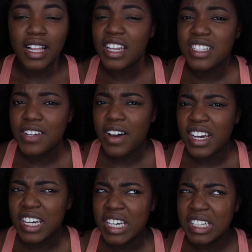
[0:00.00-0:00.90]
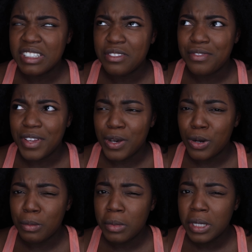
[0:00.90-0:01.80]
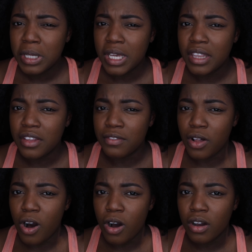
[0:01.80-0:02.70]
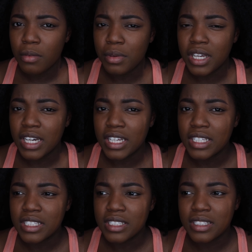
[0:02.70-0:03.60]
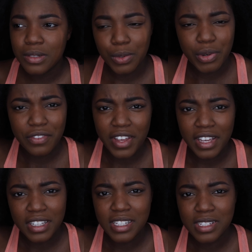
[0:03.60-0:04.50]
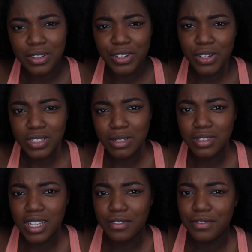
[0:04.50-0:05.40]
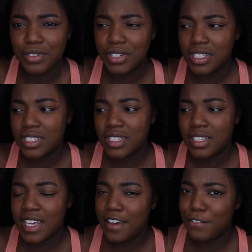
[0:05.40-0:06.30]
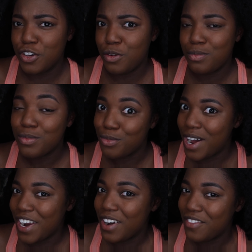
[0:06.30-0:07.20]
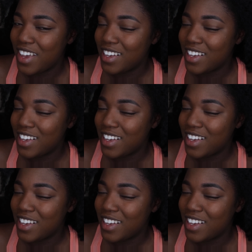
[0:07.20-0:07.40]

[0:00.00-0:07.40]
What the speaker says: a lot of stuff I couldn't film in the vlog because we were in Vegas. So, you know, some stuff you just can't film while you're in